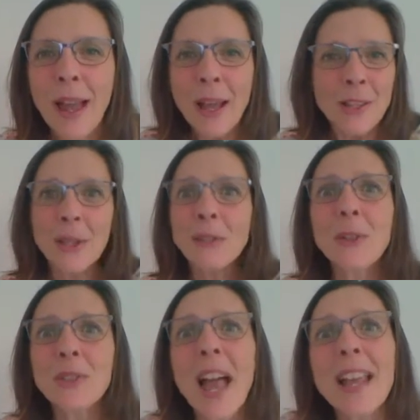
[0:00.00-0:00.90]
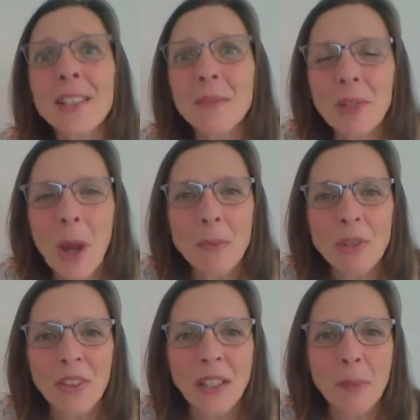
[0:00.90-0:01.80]
So if you take some time
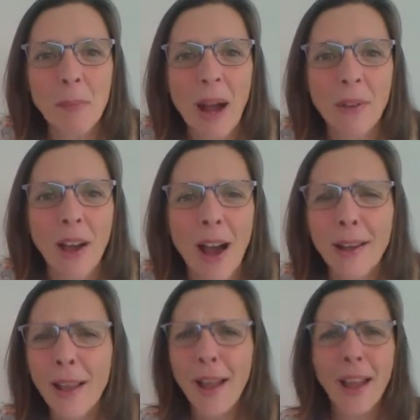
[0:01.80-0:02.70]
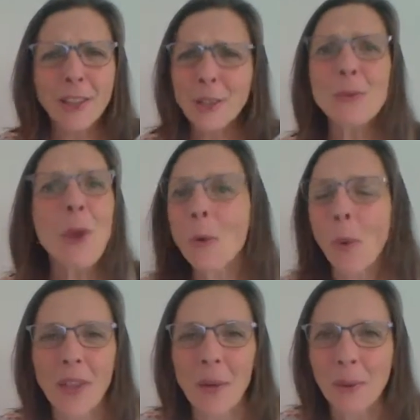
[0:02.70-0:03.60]
to think about that, you know
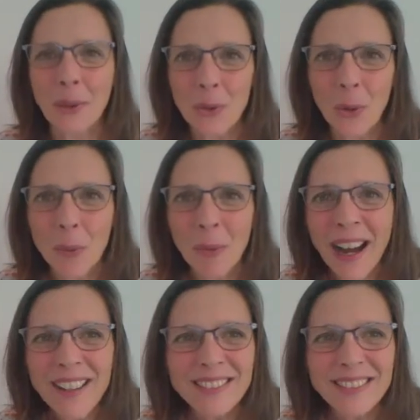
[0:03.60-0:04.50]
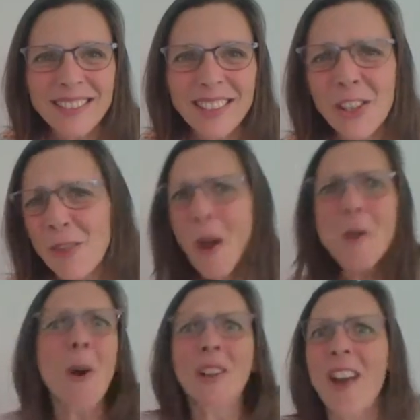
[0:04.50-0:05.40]
what they want to talk about. You know
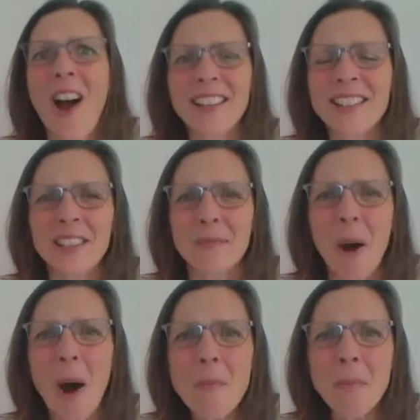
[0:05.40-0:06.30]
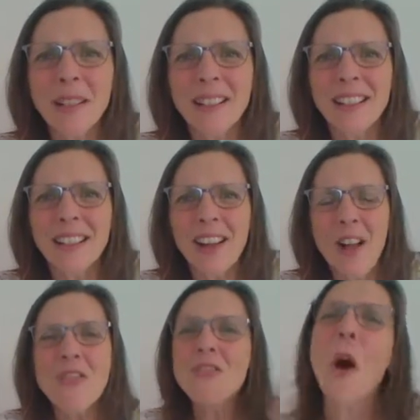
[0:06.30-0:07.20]
what lights them up.
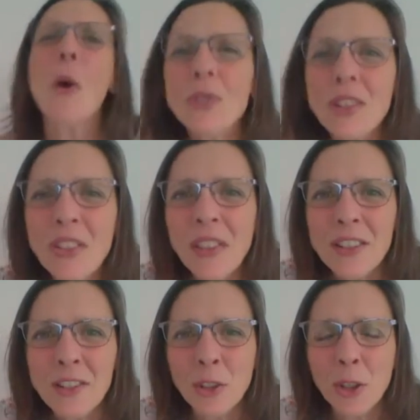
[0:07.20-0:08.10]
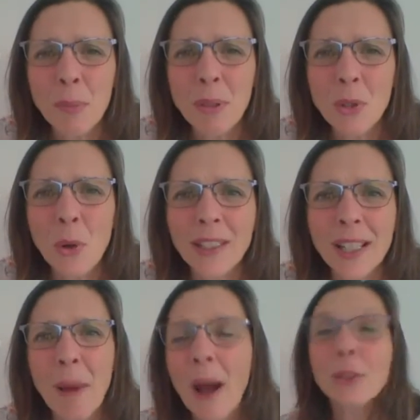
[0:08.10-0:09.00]
Those are the things that you could be talking about. You